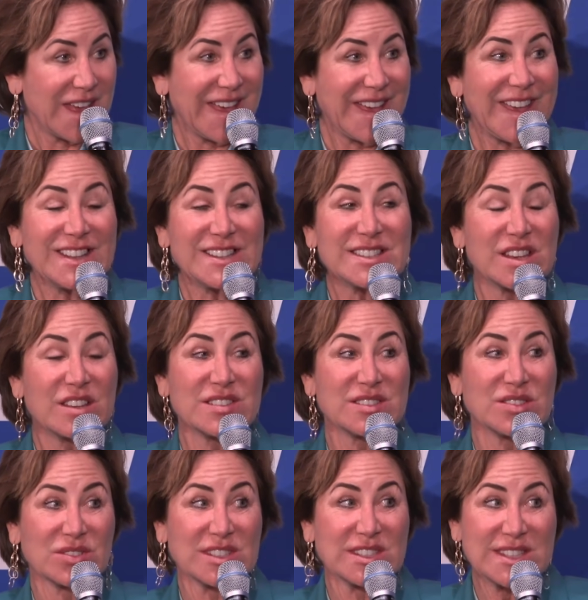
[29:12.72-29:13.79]
It's a
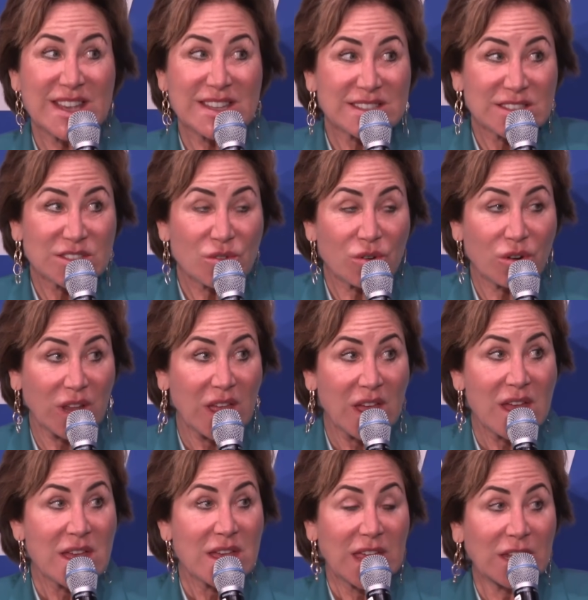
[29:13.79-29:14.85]
success story.
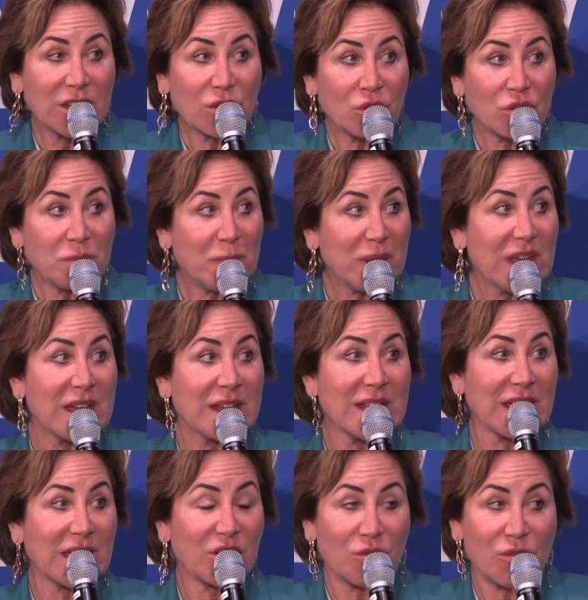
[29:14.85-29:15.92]
It could be an
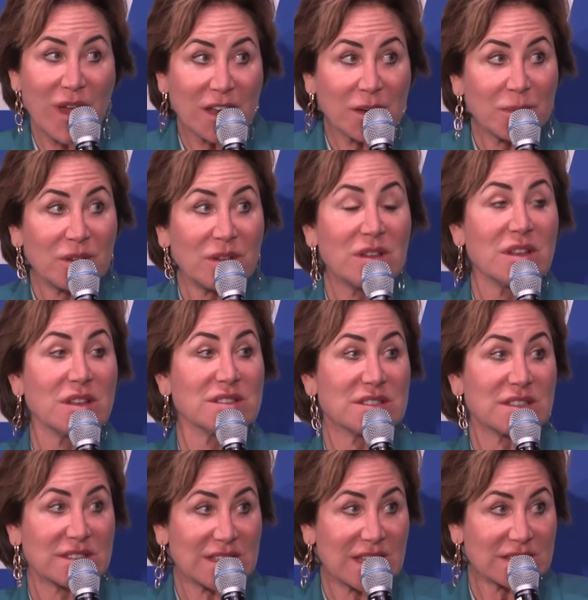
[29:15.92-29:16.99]
incredible
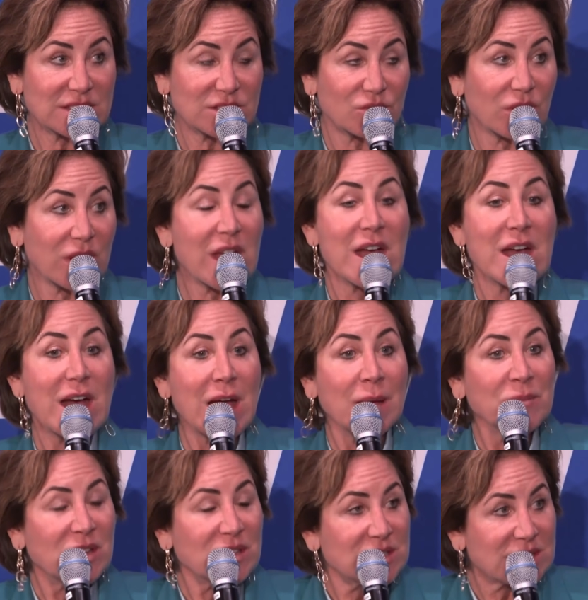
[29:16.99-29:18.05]
success story. I'm
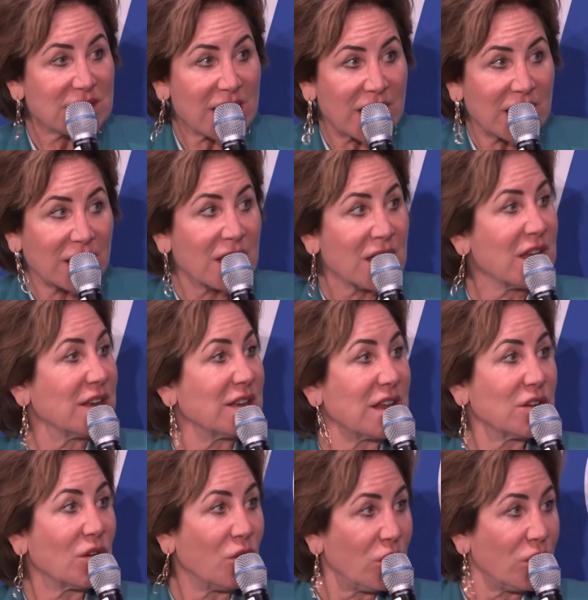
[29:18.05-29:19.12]
not saying
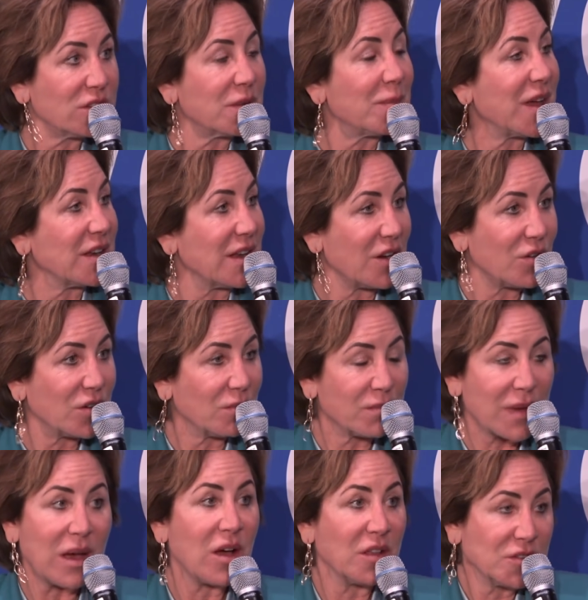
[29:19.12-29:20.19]
that all the
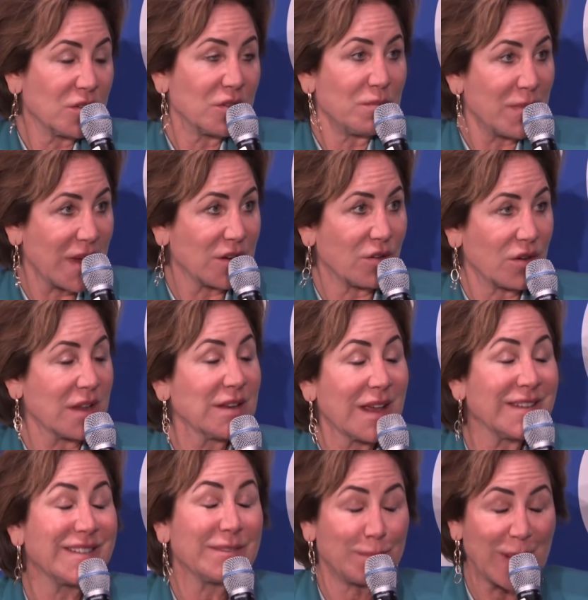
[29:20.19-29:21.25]

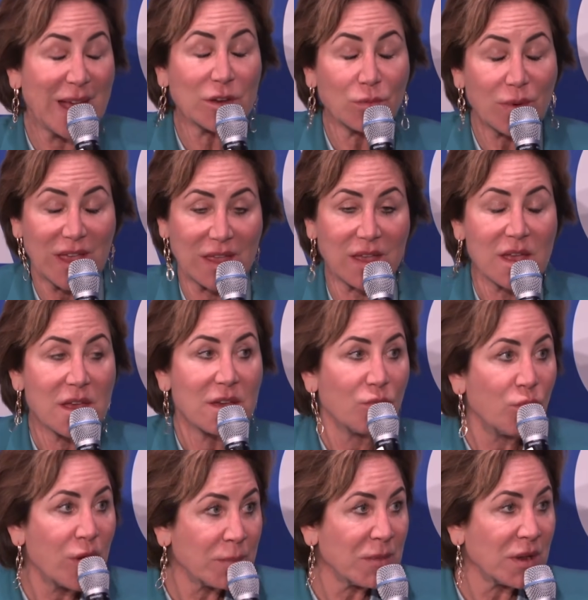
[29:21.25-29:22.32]
and by the way,
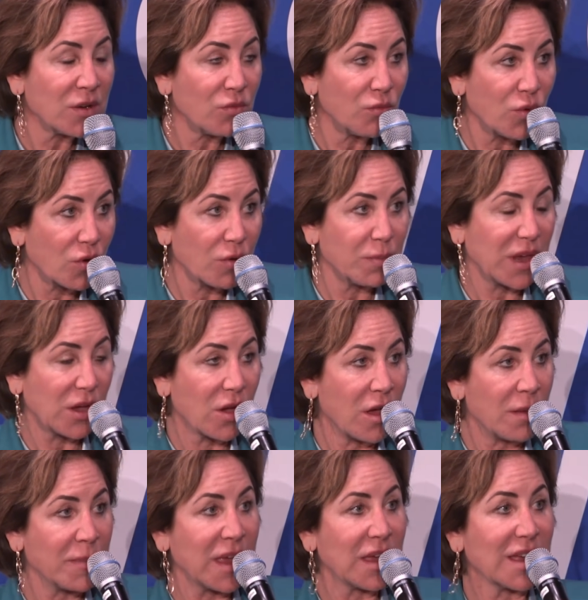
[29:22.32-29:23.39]
women were
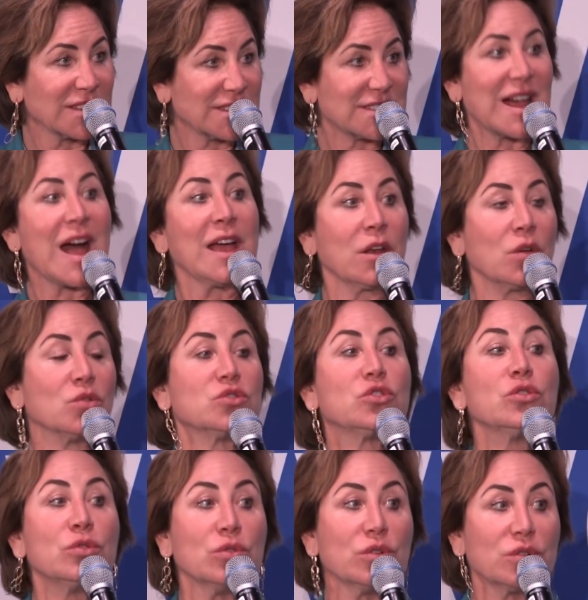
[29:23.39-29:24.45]
becoming a silo
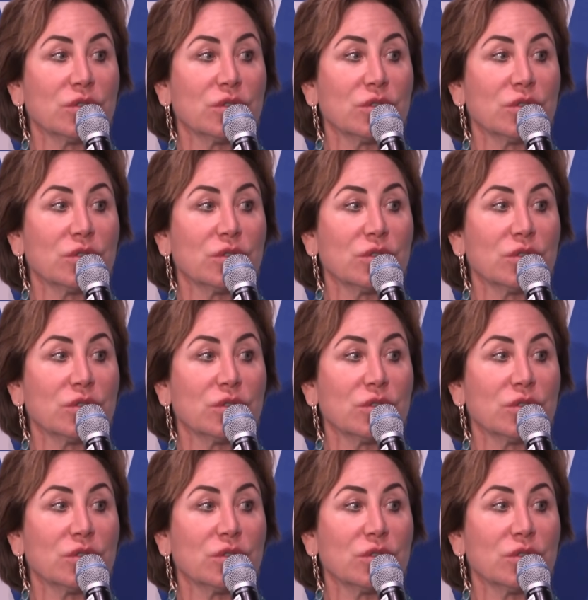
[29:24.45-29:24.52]
too.